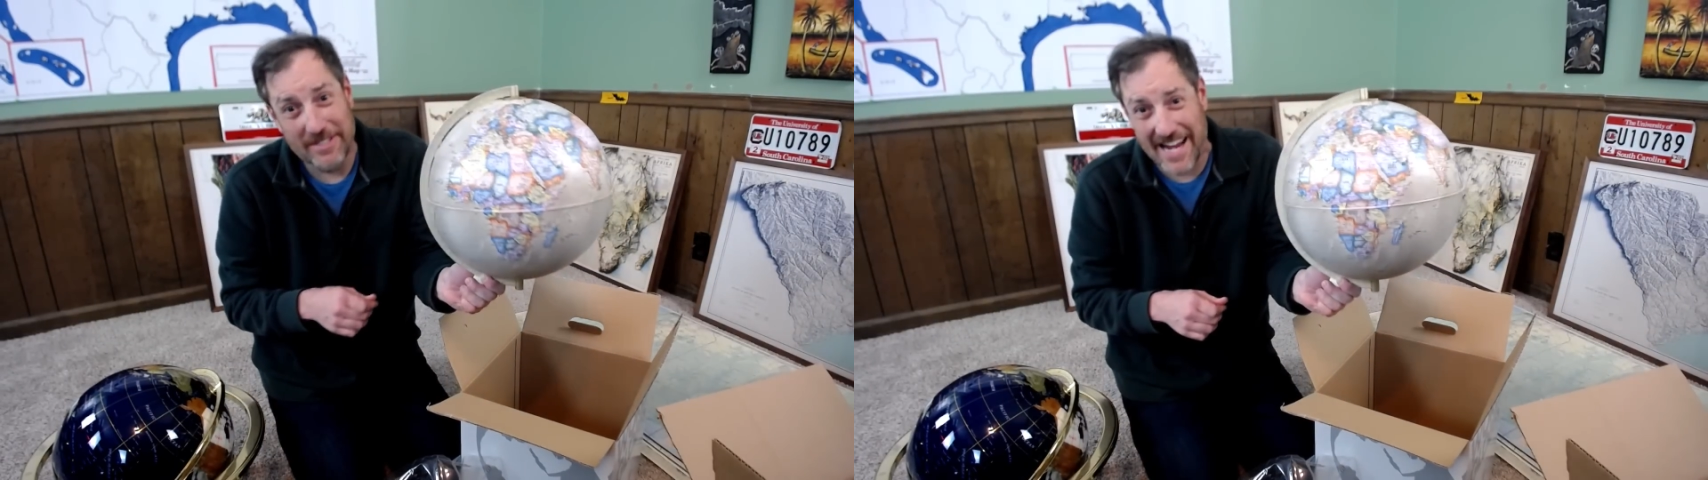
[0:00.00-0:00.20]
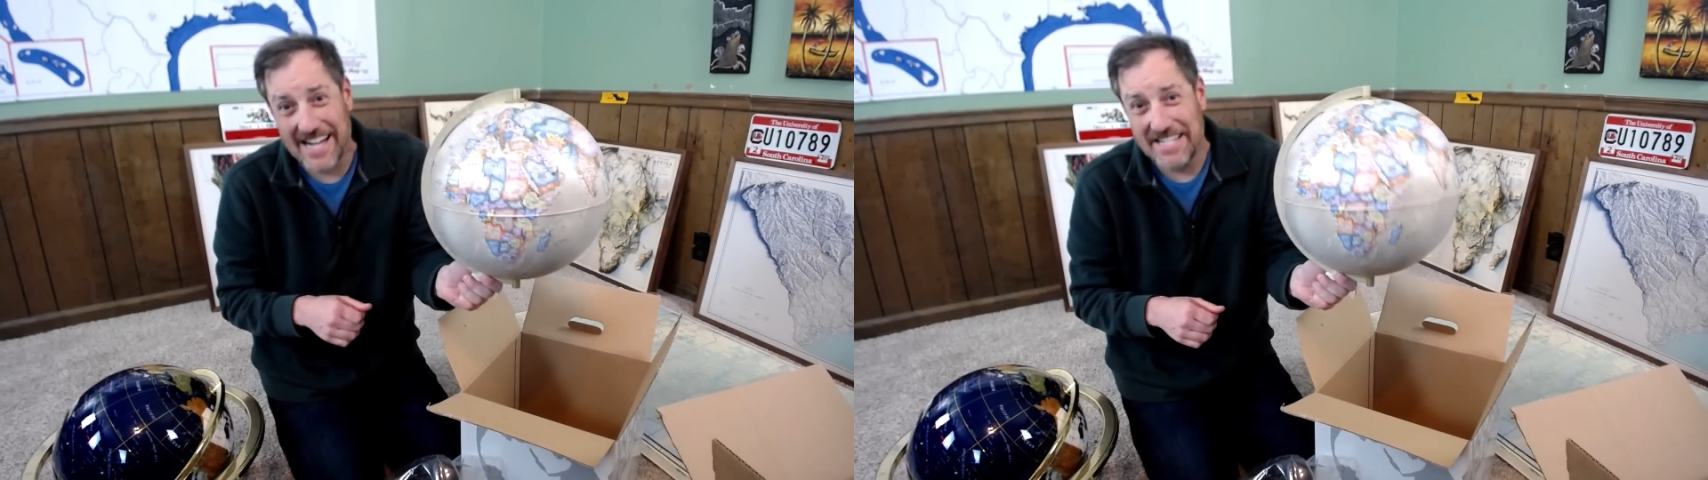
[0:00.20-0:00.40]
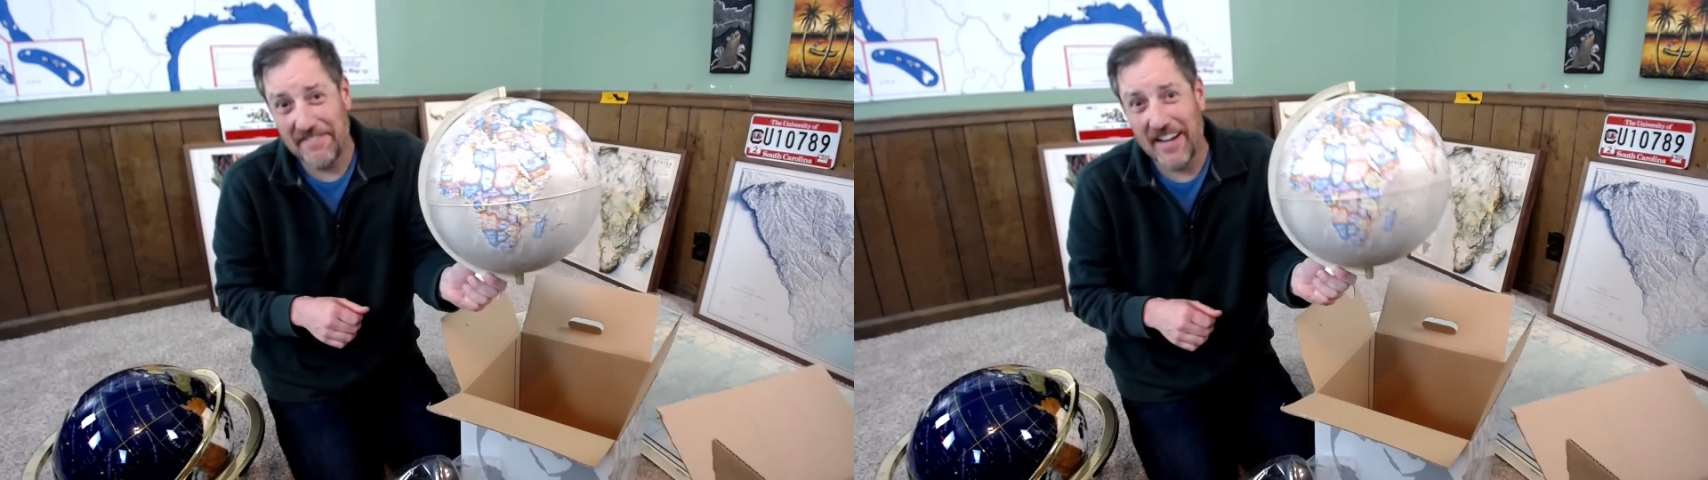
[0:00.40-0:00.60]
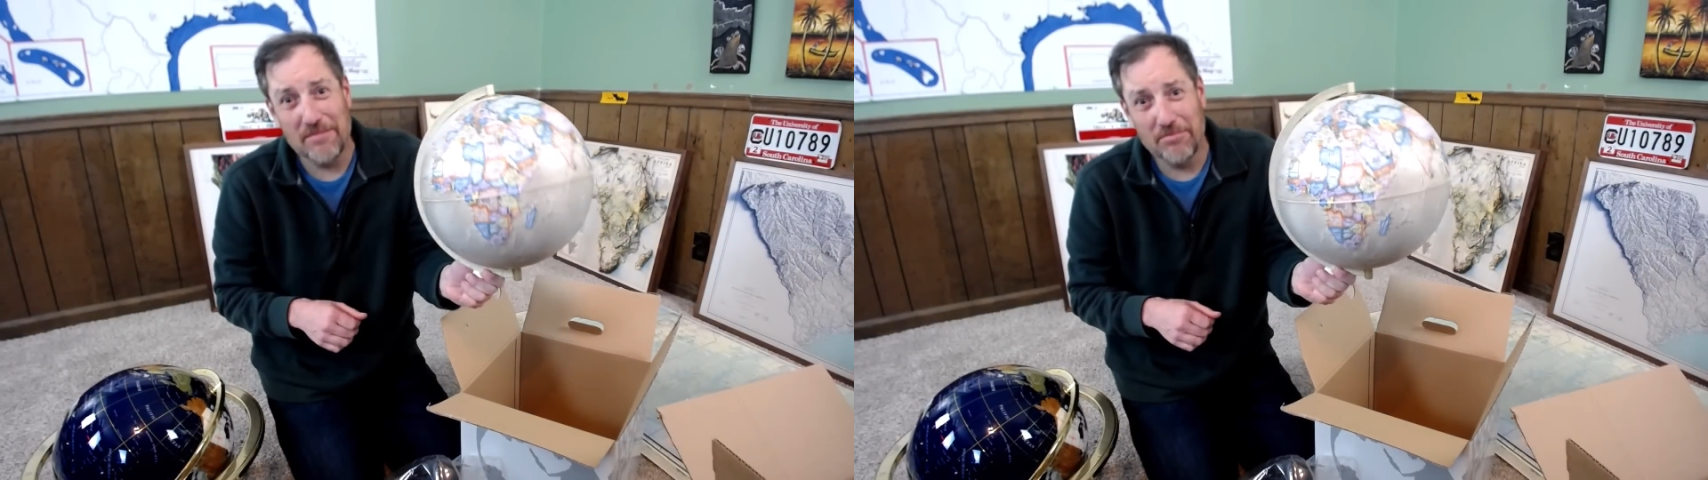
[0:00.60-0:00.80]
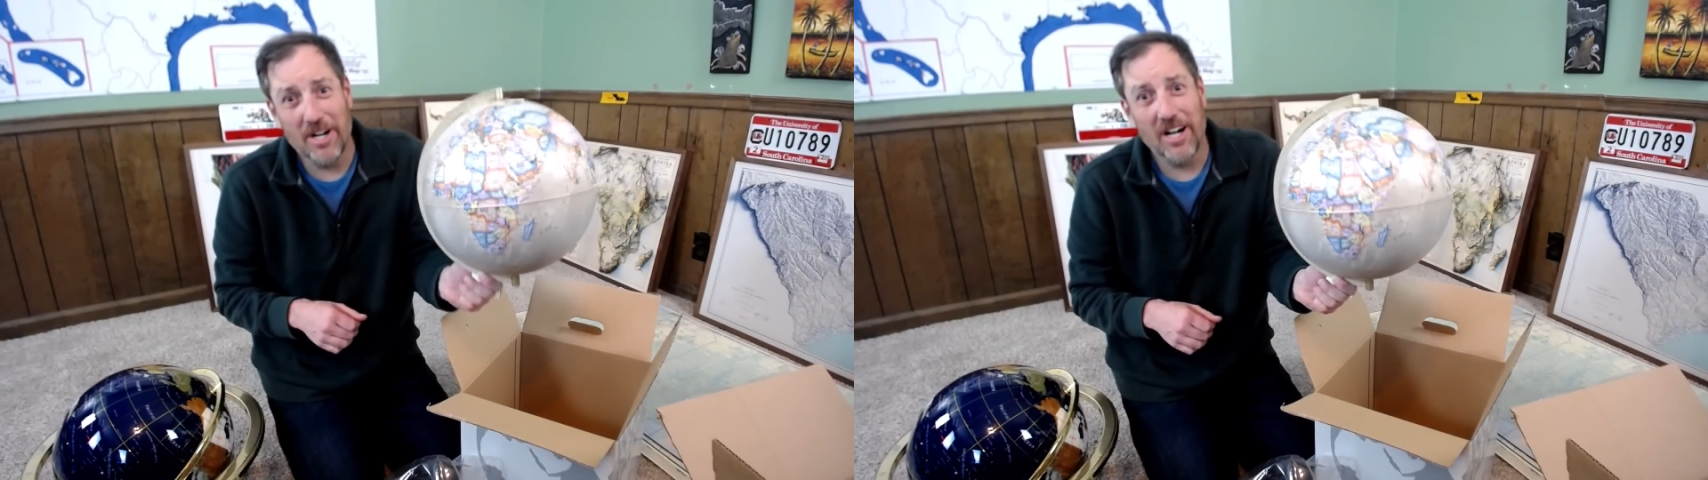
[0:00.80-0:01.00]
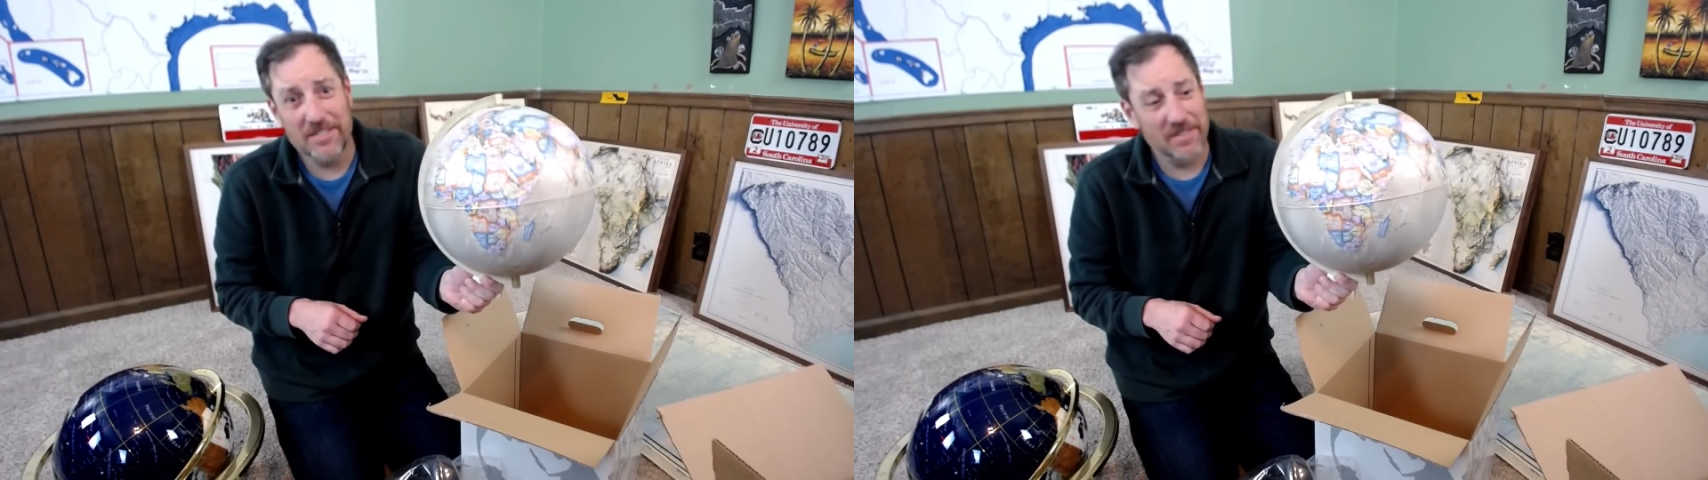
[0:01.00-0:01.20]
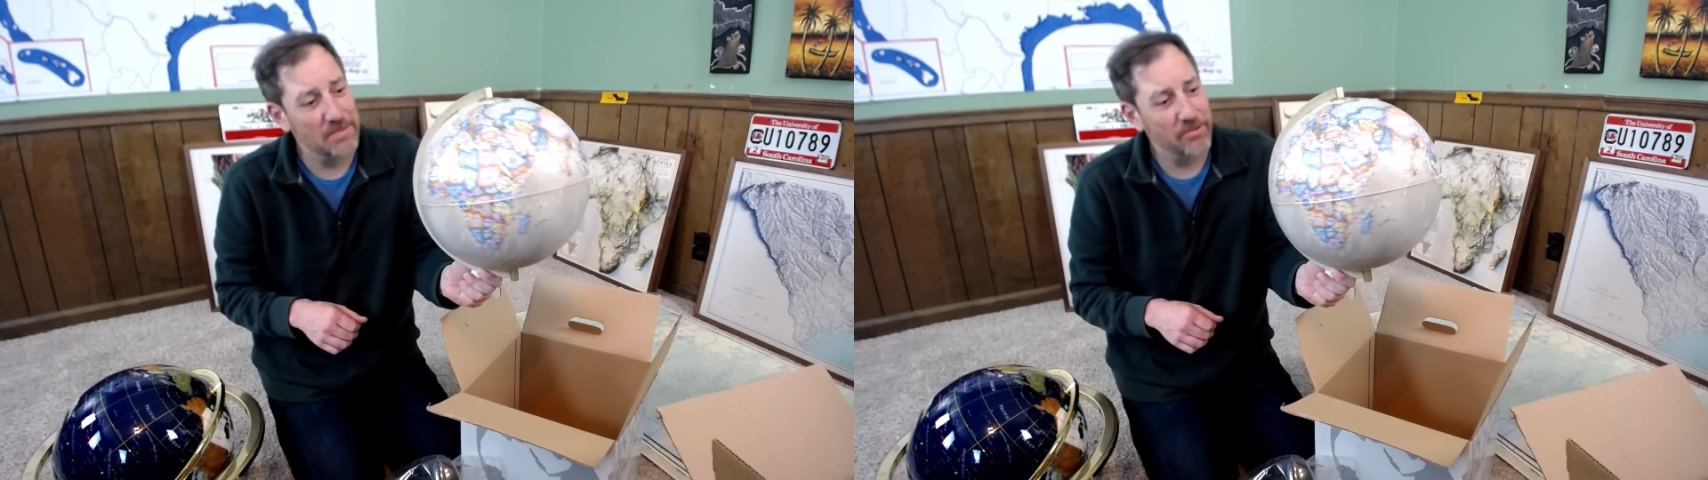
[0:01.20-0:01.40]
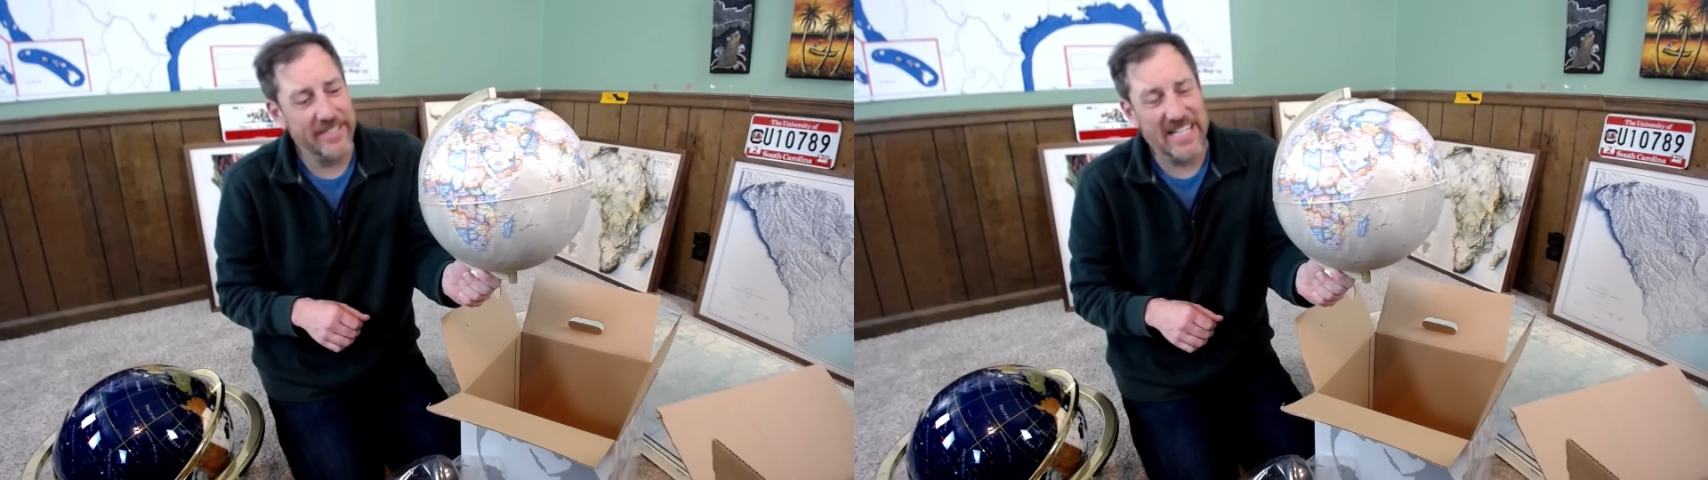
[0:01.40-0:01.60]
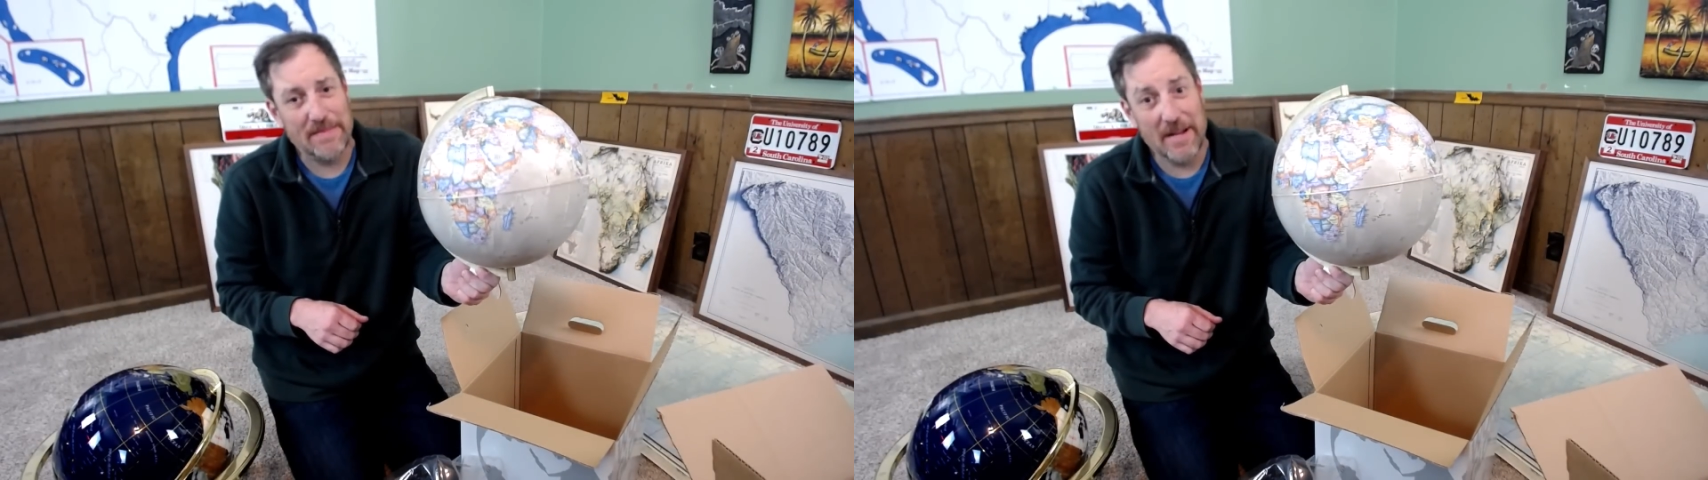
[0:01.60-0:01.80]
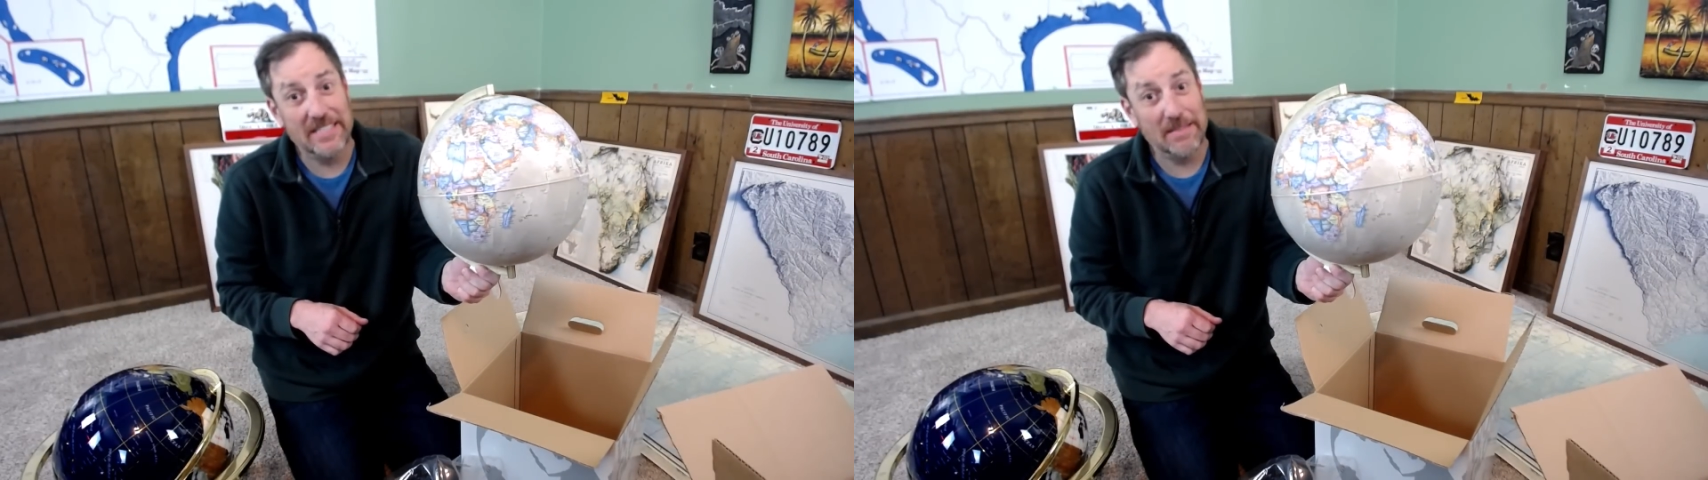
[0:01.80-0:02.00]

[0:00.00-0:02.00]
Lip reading: $85, so it's pretty expensive.